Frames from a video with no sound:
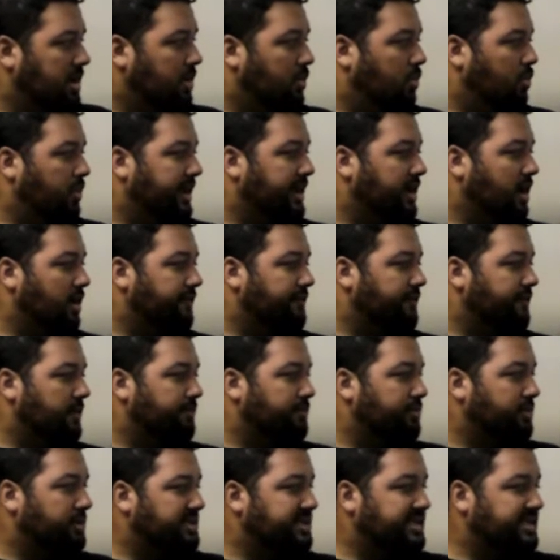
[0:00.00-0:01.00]
we go from
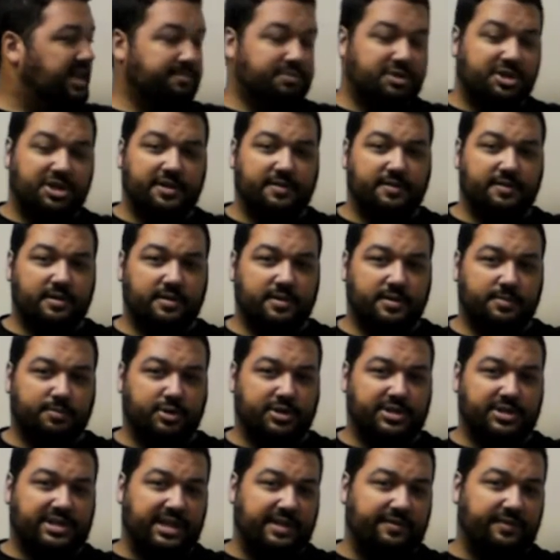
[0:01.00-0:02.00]
perception,
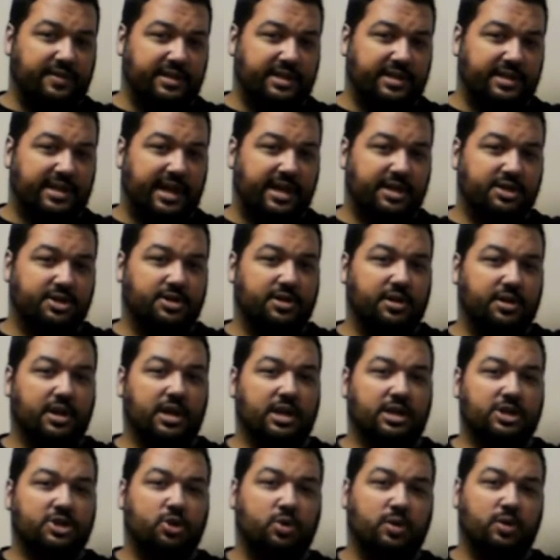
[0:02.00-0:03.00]
perceiving the danger,
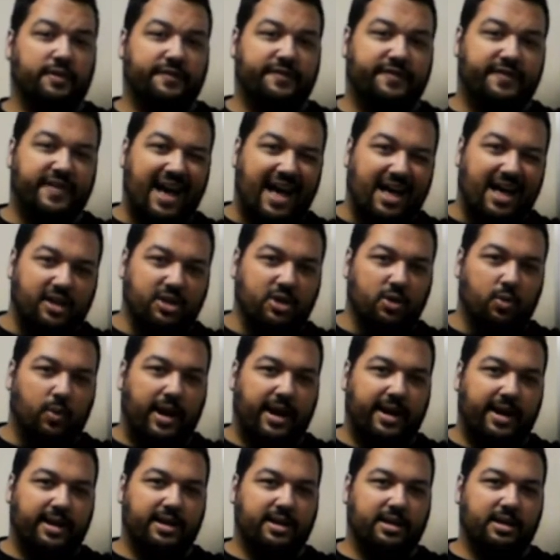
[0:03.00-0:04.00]
to
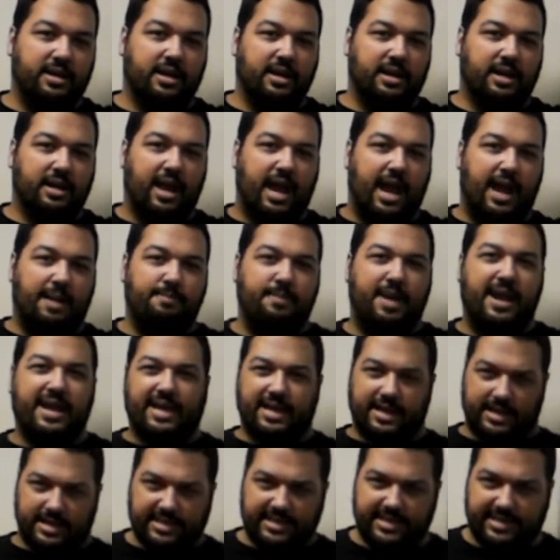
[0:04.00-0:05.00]
evaluating and
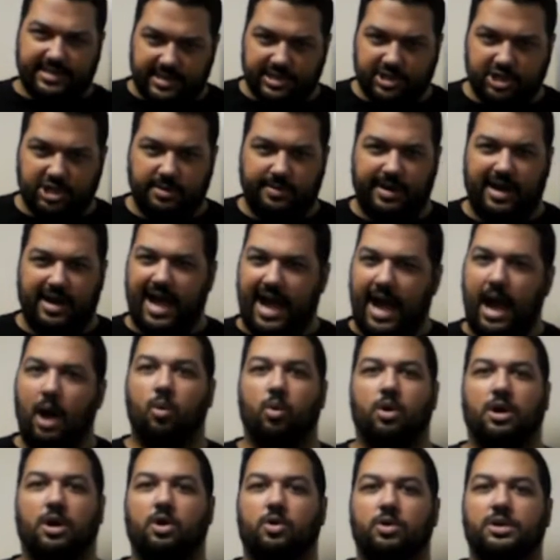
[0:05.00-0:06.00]
making a decision about how
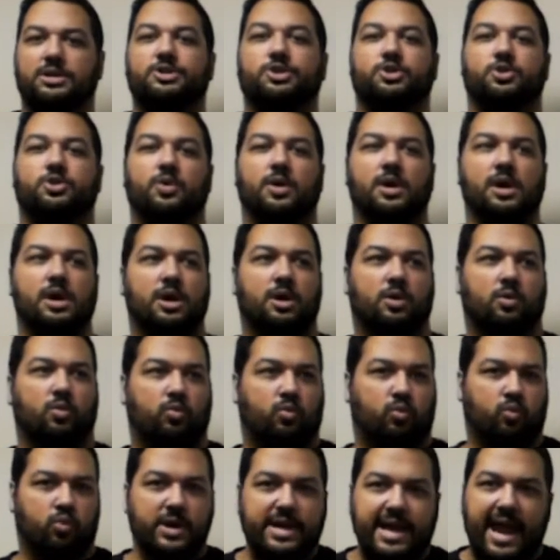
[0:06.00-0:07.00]
we're going to
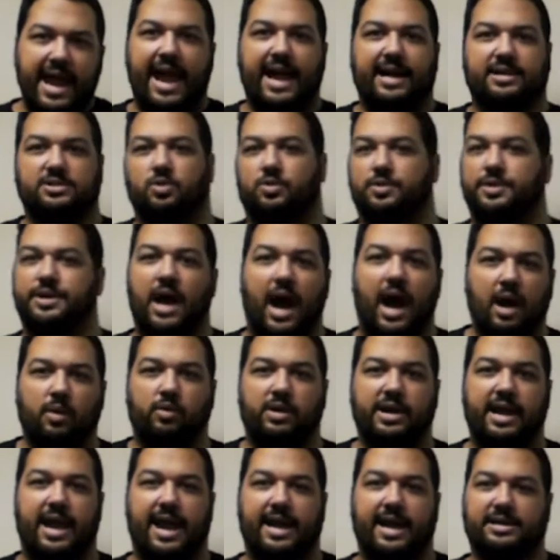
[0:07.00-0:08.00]
react or not
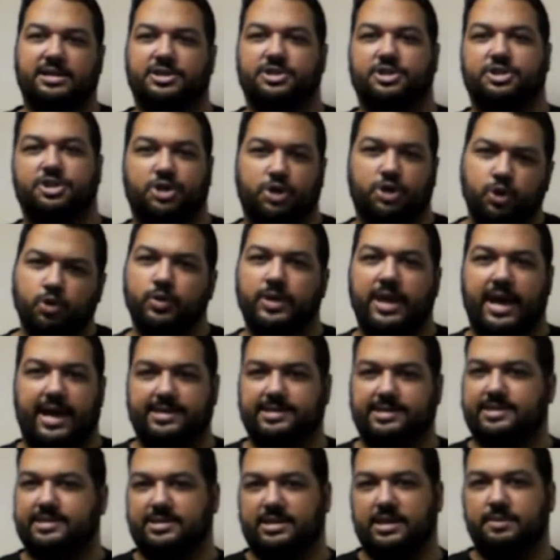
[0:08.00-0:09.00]
react to that
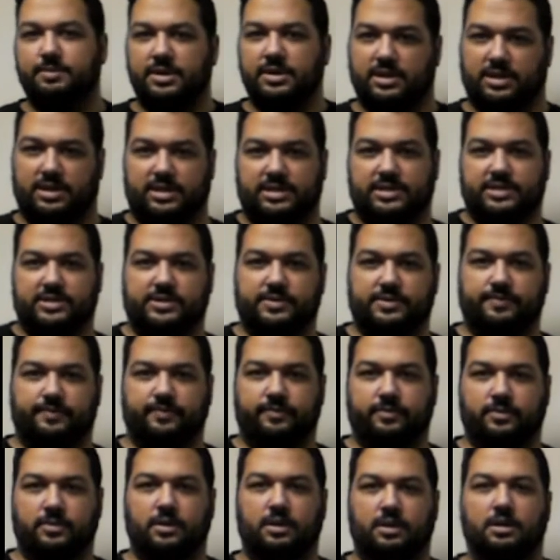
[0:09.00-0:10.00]
stimulus.
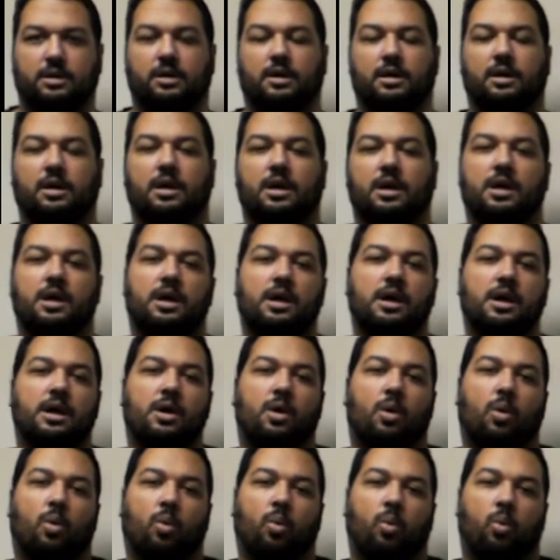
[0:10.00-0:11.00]

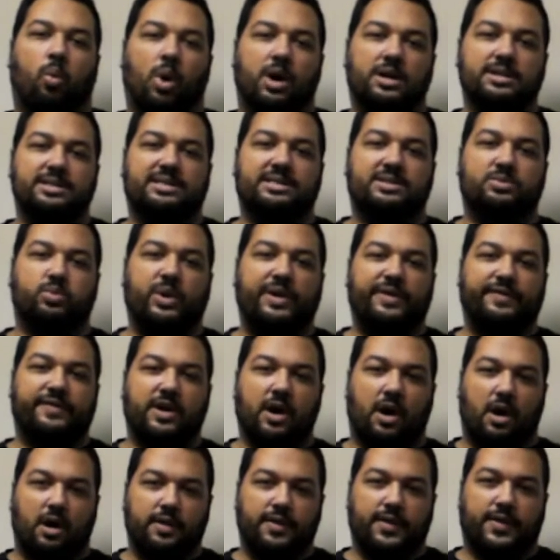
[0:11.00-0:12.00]
Once we've
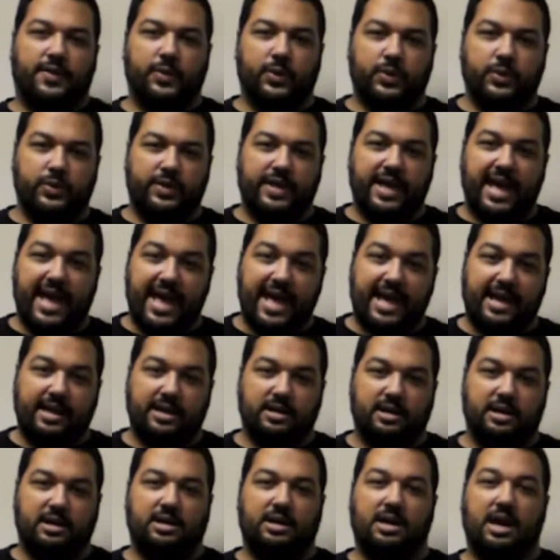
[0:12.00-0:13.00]
gone through
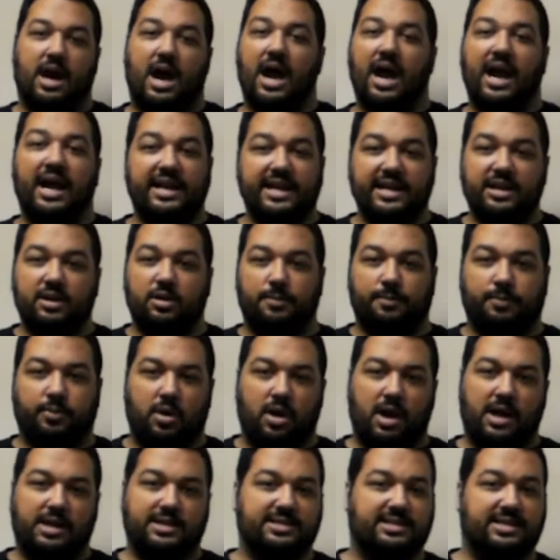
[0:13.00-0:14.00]
that in an ideal
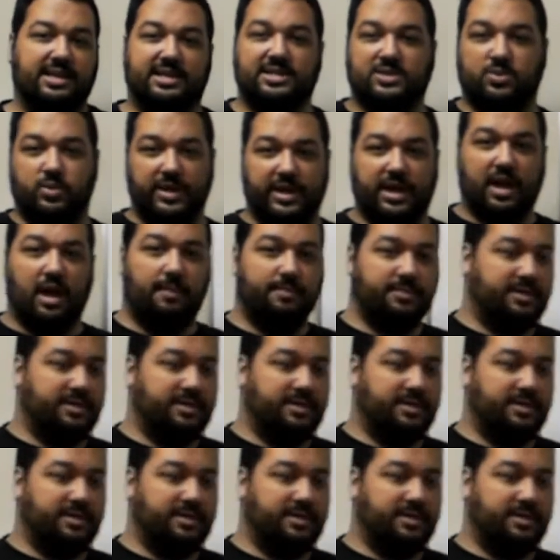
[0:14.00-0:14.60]
process, we come